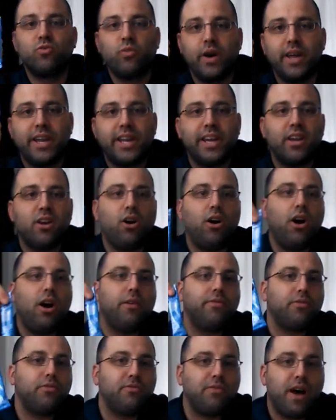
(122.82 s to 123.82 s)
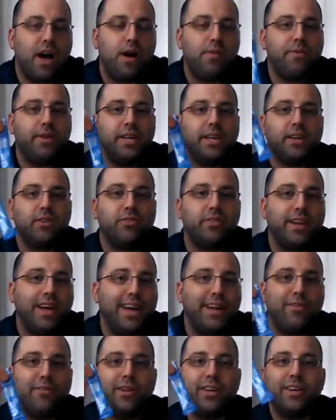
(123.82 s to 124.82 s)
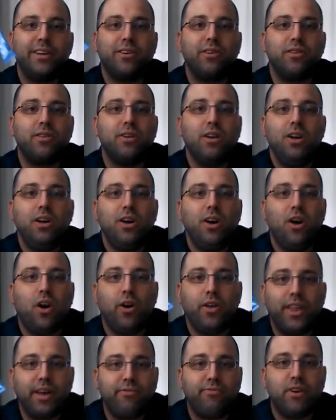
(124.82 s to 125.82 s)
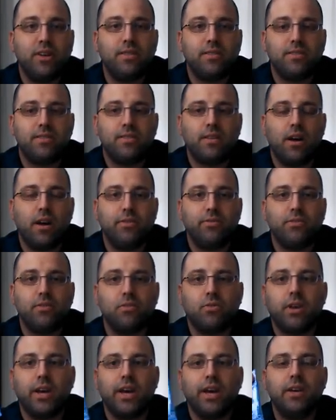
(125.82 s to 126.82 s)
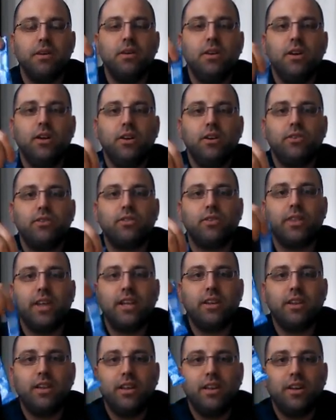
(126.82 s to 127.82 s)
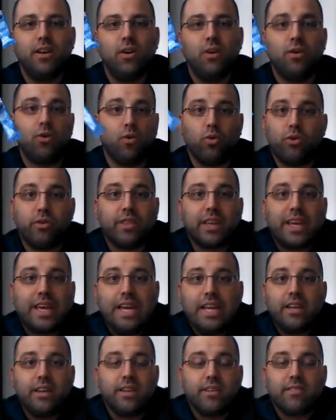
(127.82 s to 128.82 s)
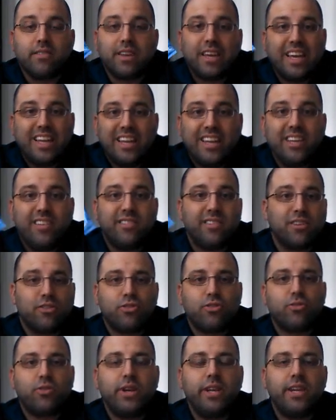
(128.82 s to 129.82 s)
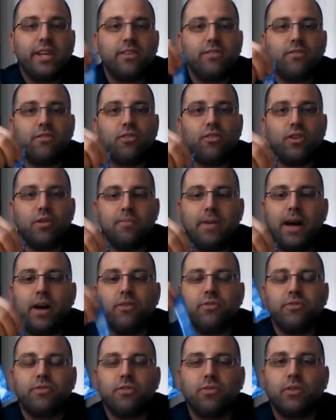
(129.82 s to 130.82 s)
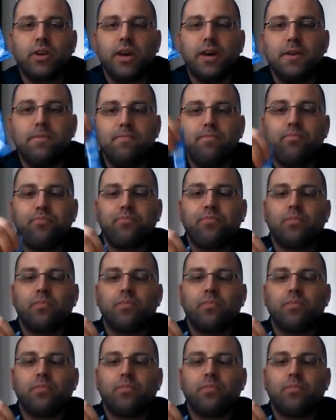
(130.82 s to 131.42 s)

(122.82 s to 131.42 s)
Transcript: sweating it off or vomiting or diarrhea or all that fun stuff, okay? So that or the kidneys. The kidneys excreting certain amounts. Okay,